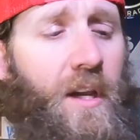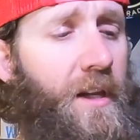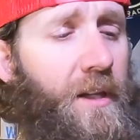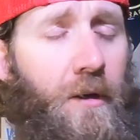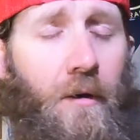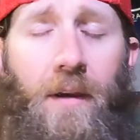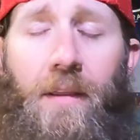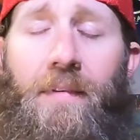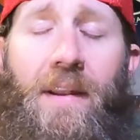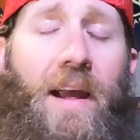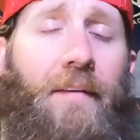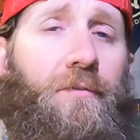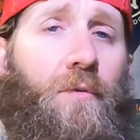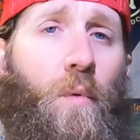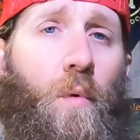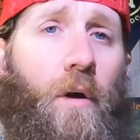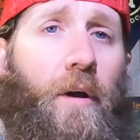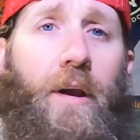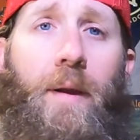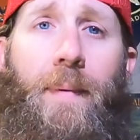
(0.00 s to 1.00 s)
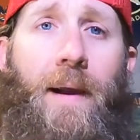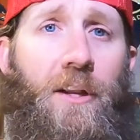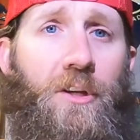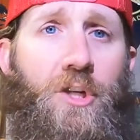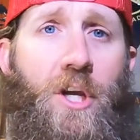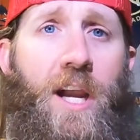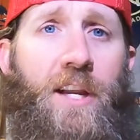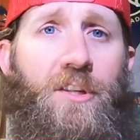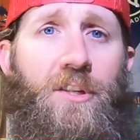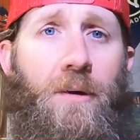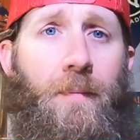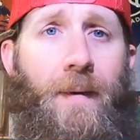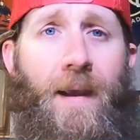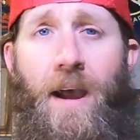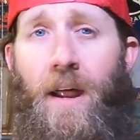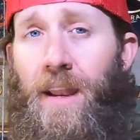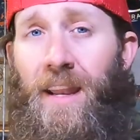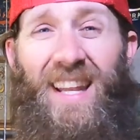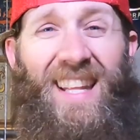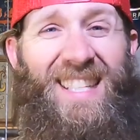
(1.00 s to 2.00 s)
Don't even have to worry about changing them
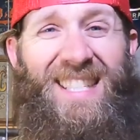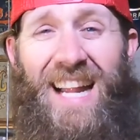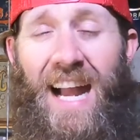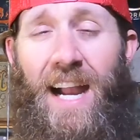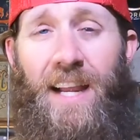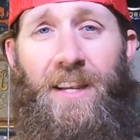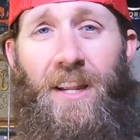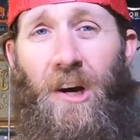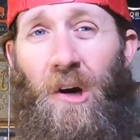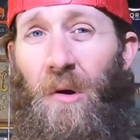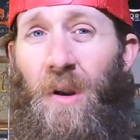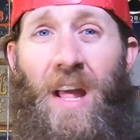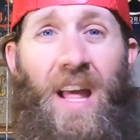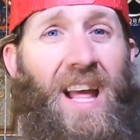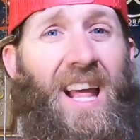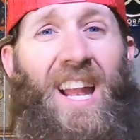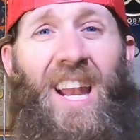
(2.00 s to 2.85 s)
out, at least I don't.